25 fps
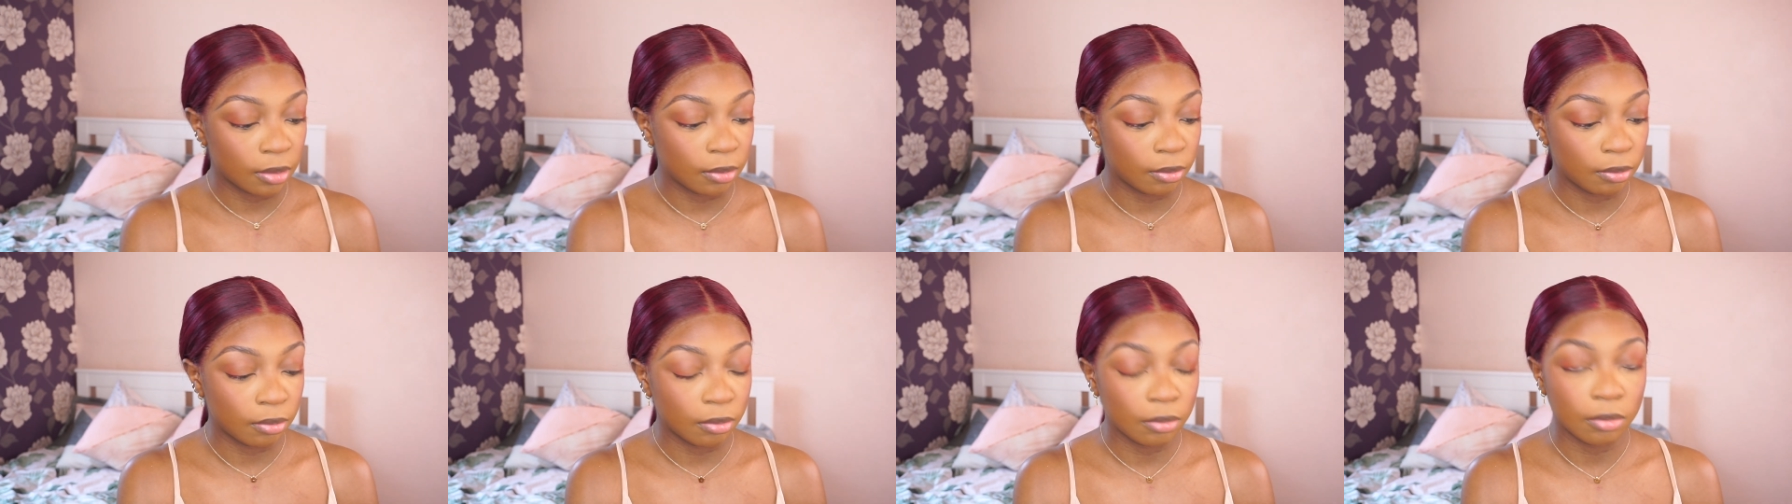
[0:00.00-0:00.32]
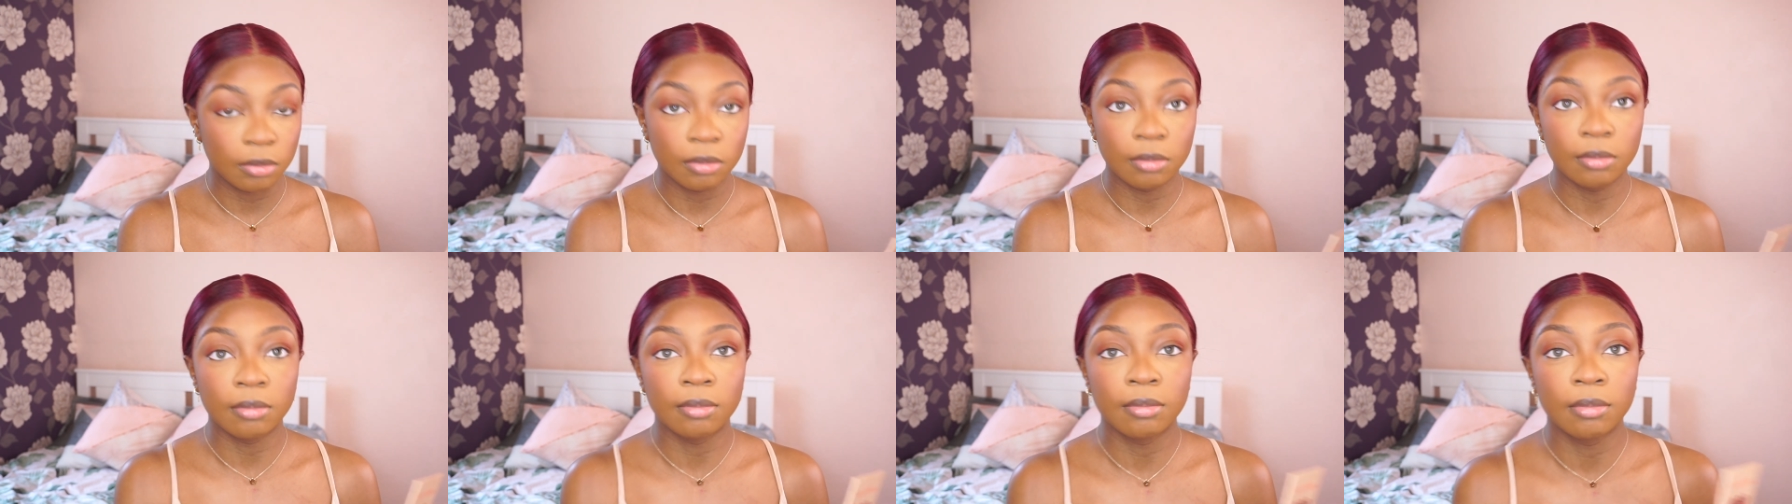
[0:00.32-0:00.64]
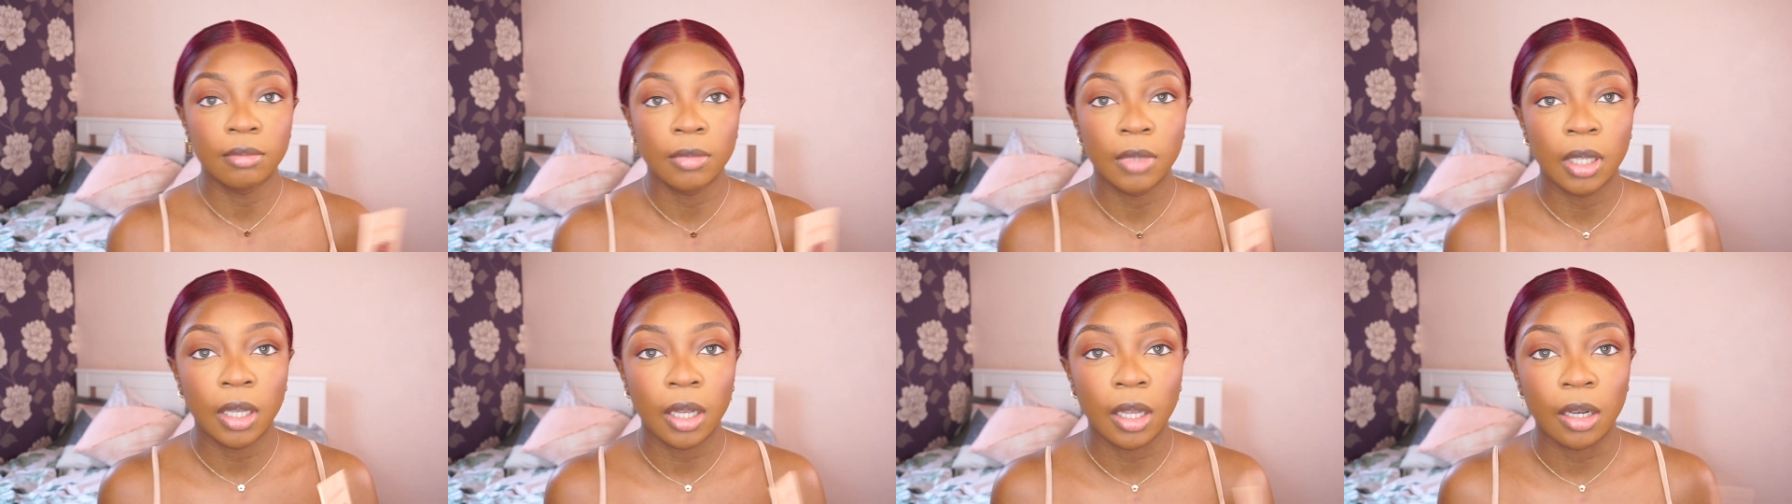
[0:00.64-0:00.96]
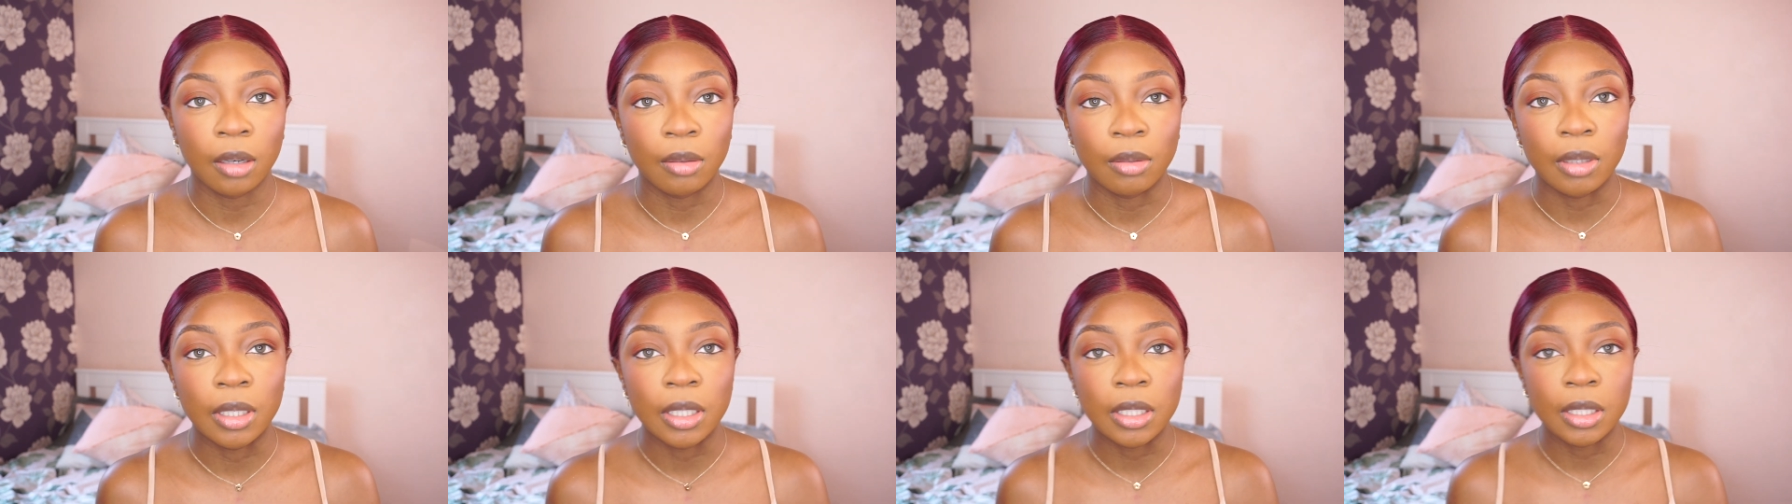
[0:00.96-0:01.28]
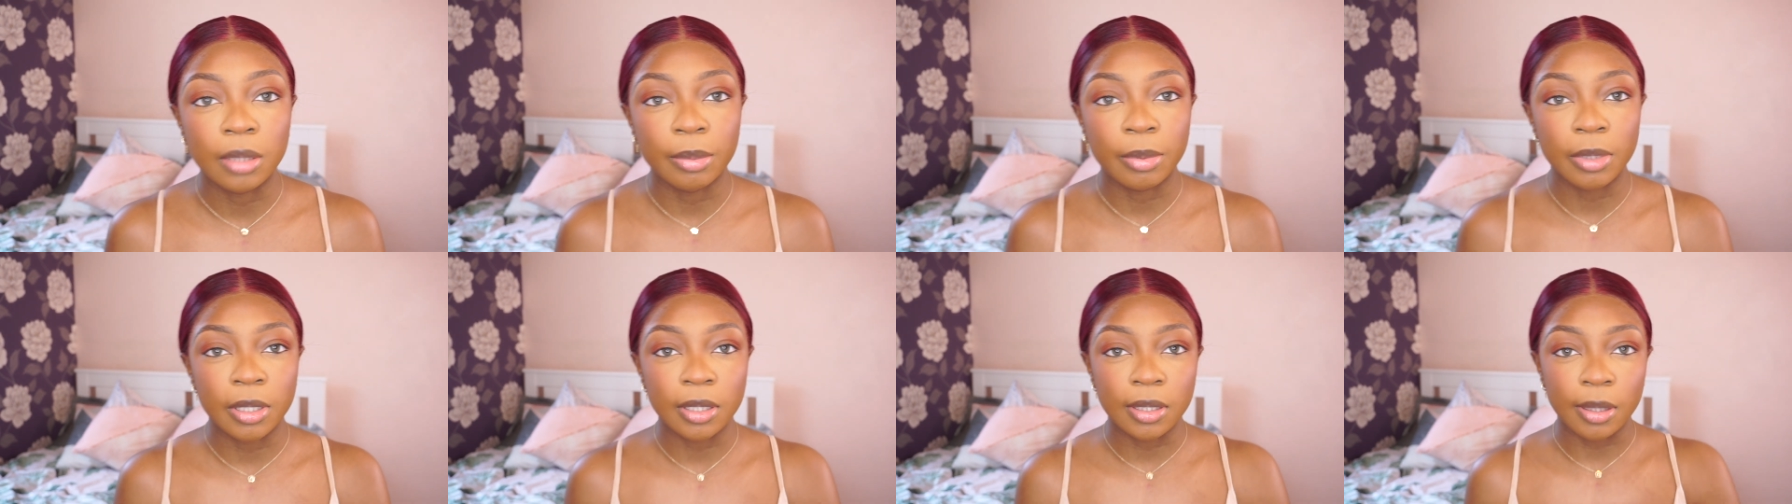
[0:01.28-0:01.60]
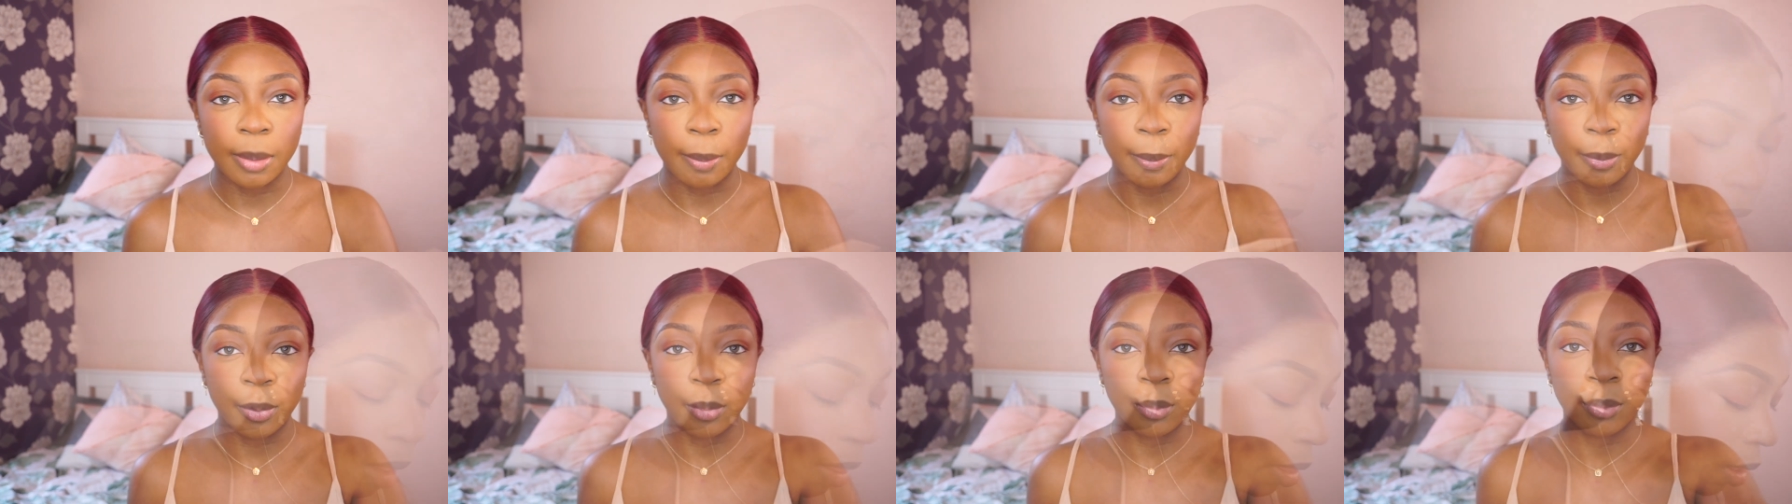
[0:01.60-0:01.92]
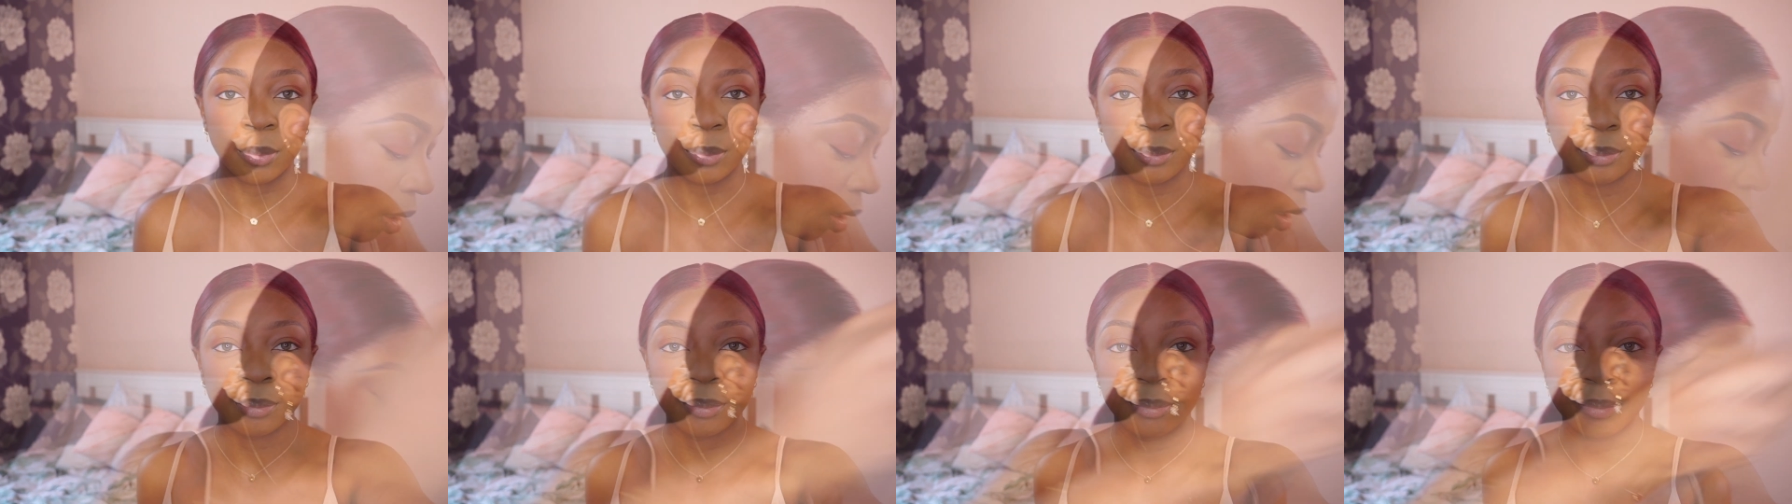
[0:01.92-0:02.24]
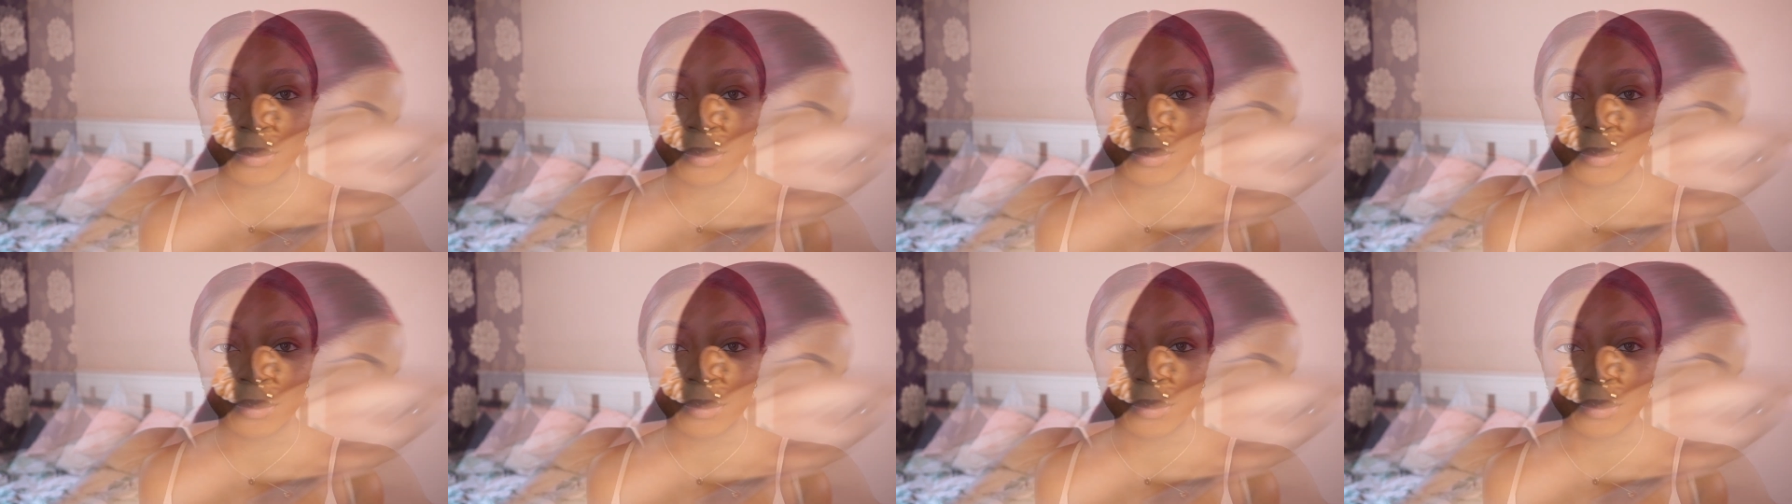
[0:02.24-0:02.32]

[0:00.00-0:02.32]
I kind of want it to be simple. I'm